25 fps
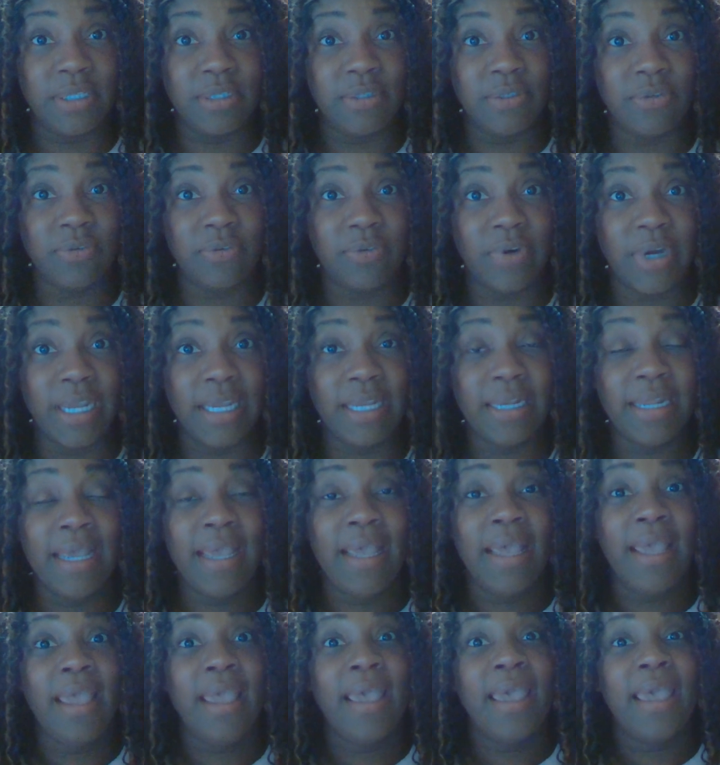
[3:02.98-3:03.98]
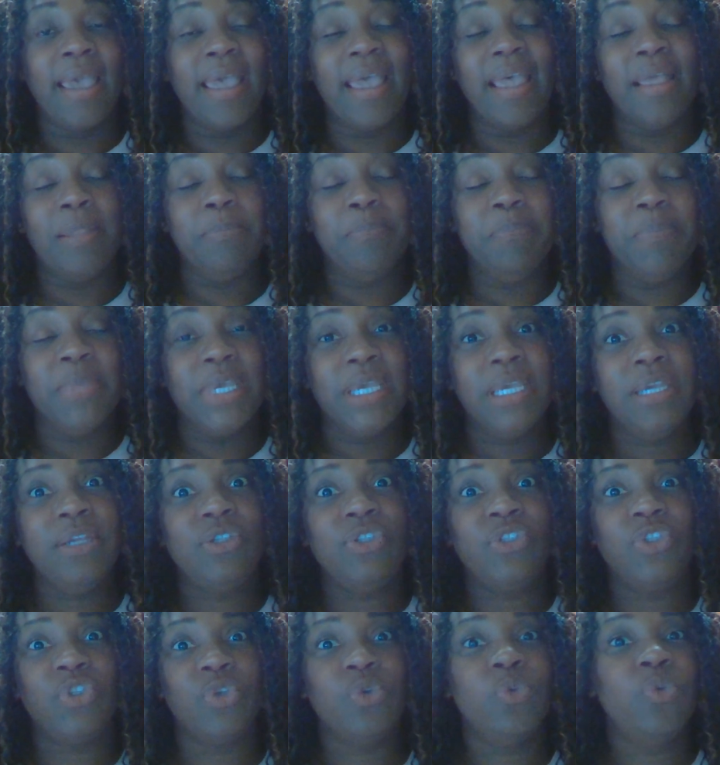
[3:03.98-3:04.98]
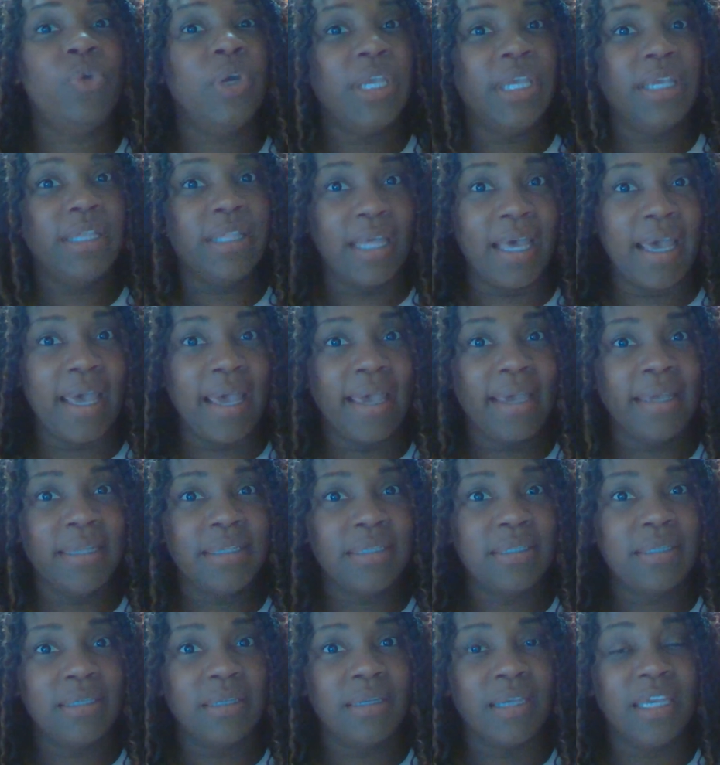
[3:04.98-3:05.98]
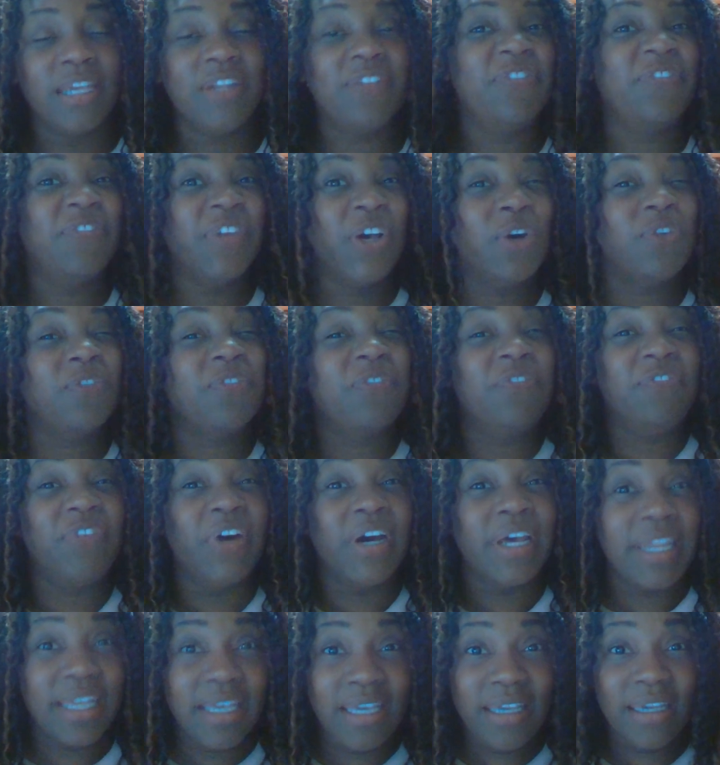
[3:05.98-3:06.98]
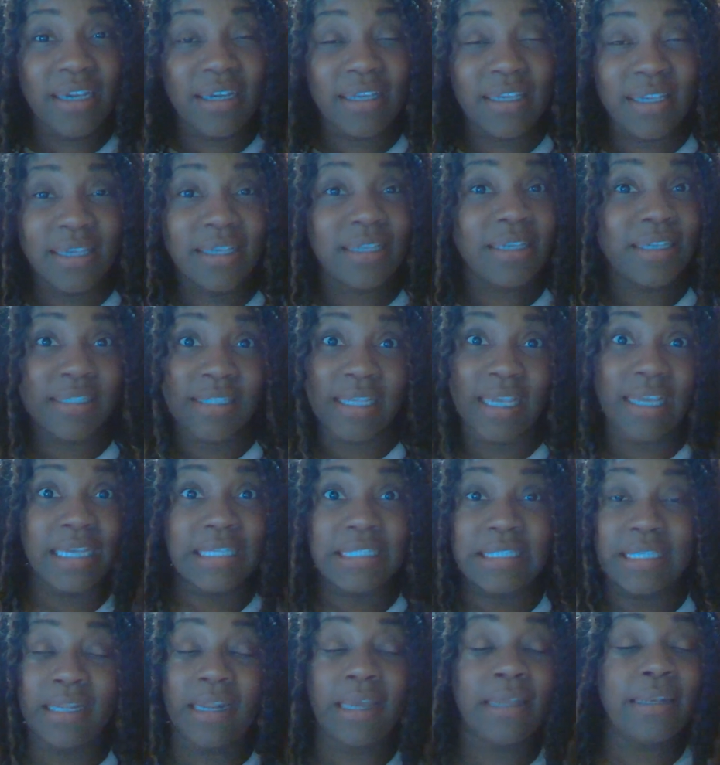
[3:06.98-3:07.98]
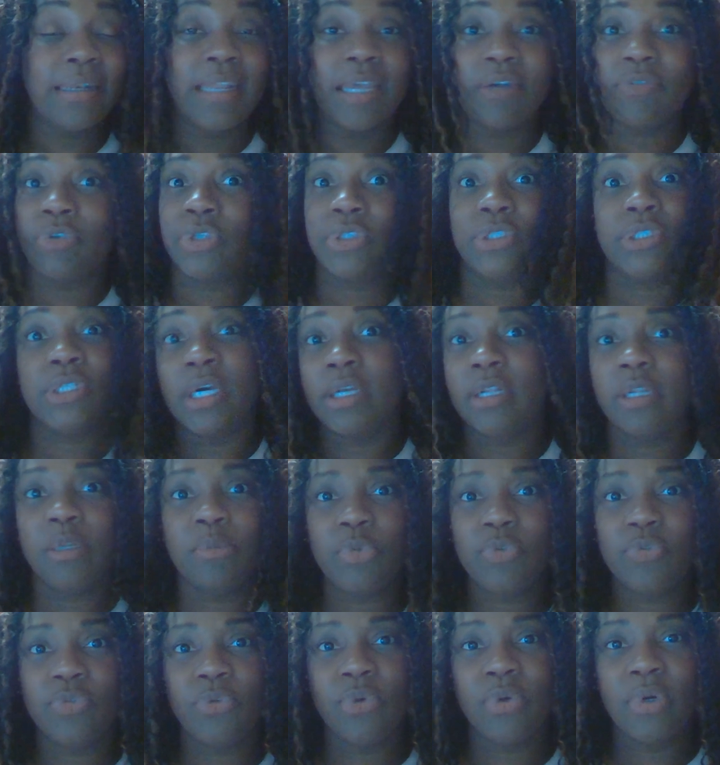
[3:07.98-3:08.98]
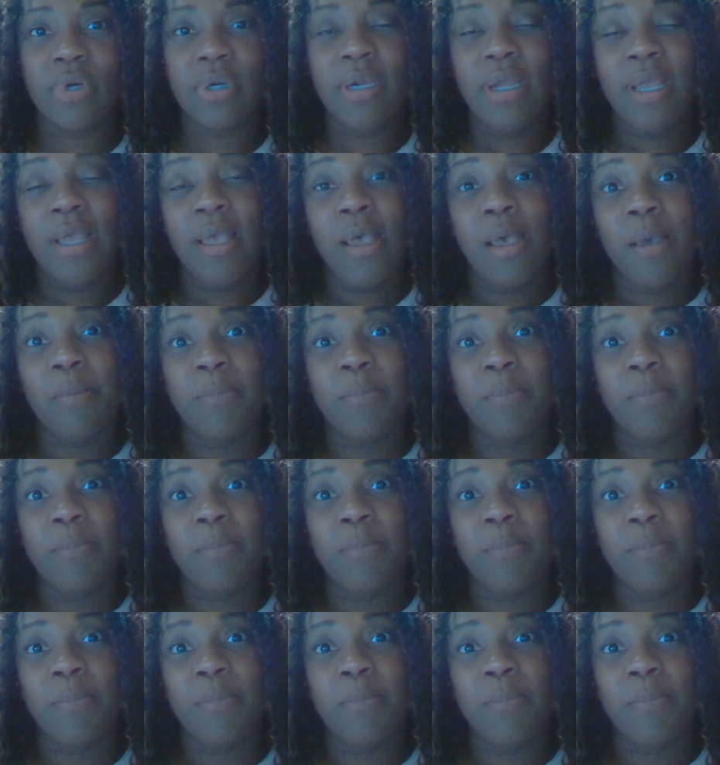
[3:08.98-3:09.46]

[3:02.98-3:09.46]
it, right? And me doing that, it felt funny again, because like I said, I'd never done it before.